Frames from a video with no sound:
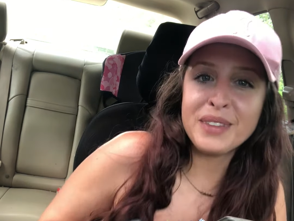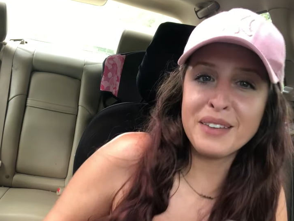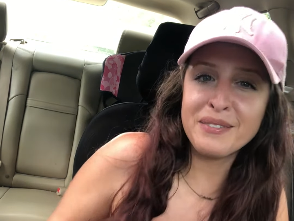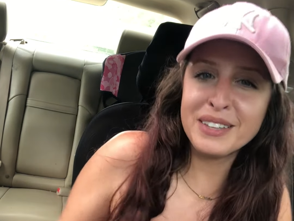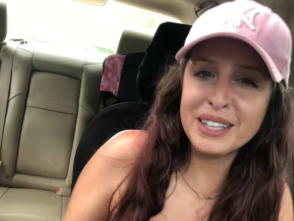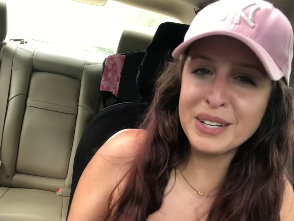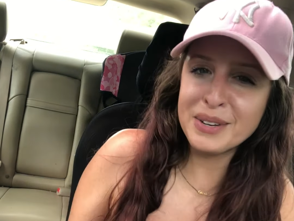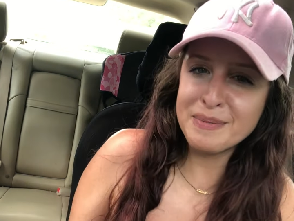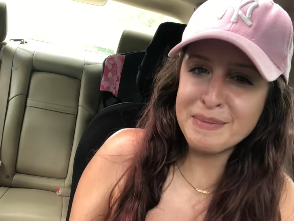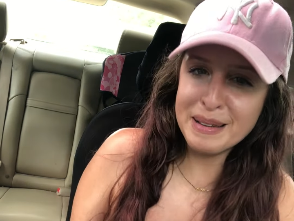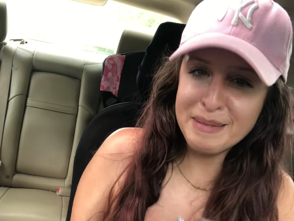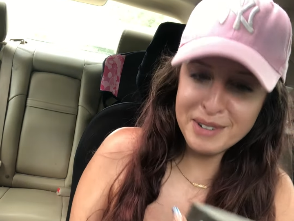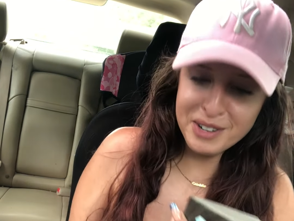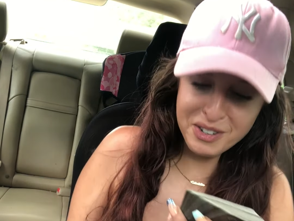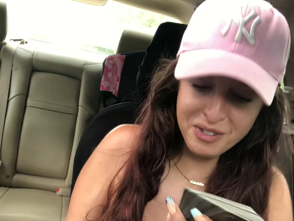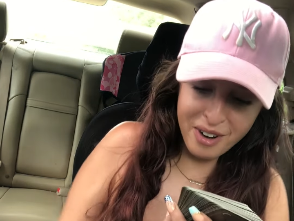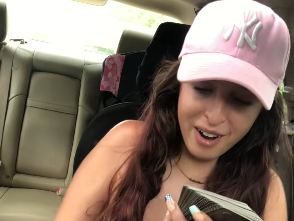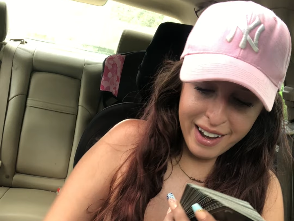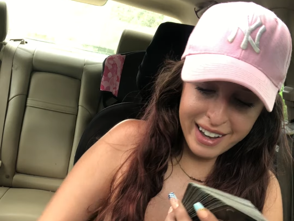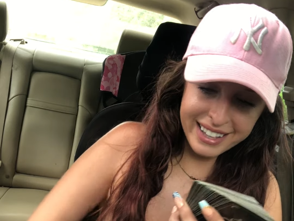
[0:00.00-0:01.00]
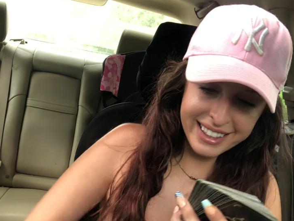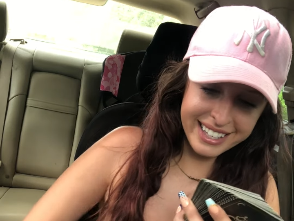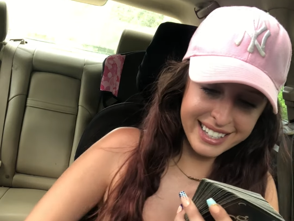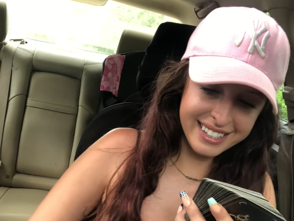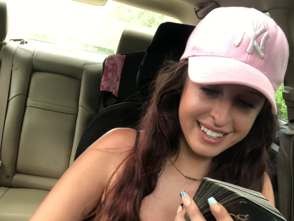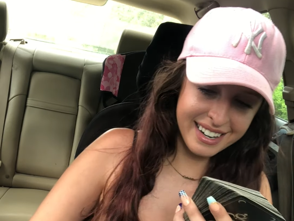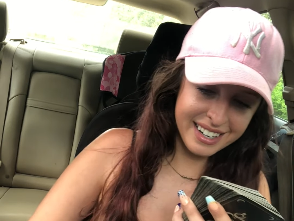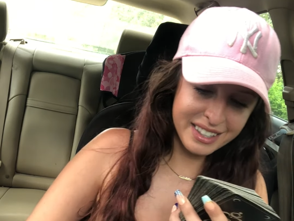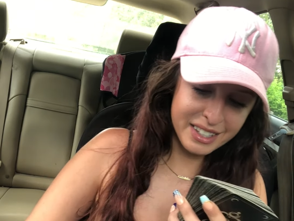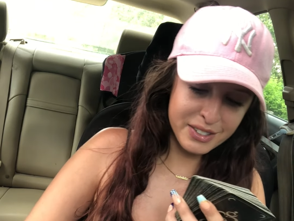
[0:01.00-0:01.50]
I feel like you're maybe trying
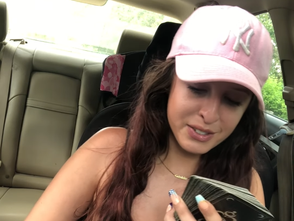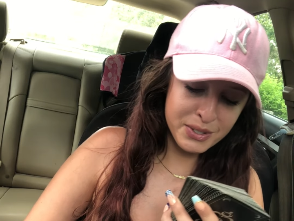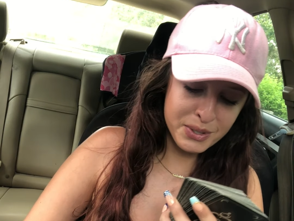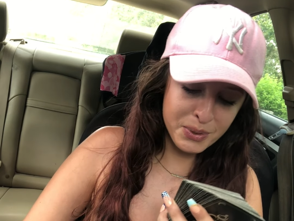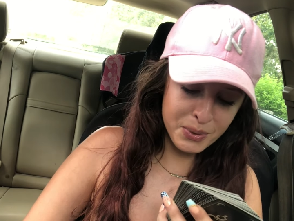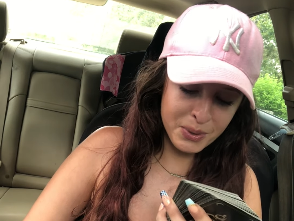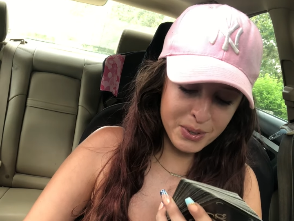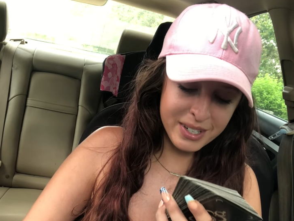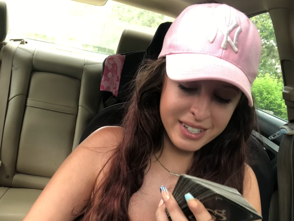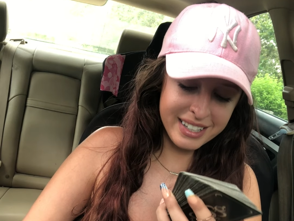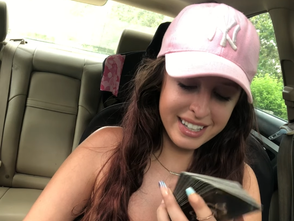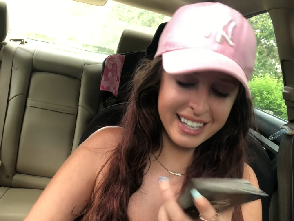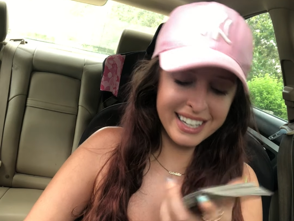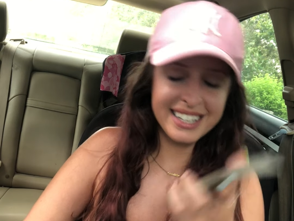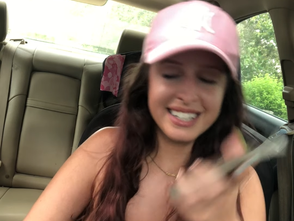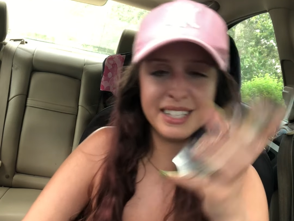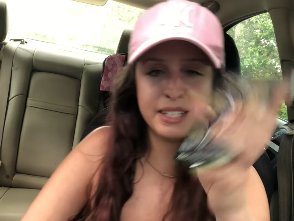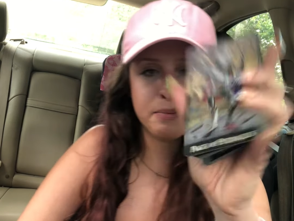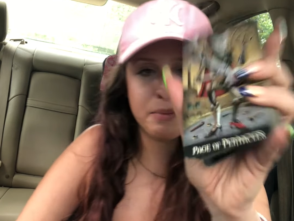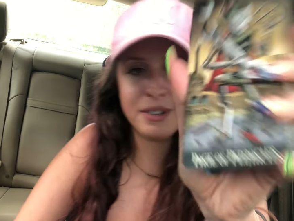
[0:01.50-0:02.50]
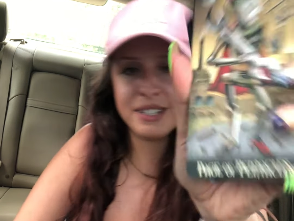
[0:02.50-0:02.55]
things on at the stores, like because this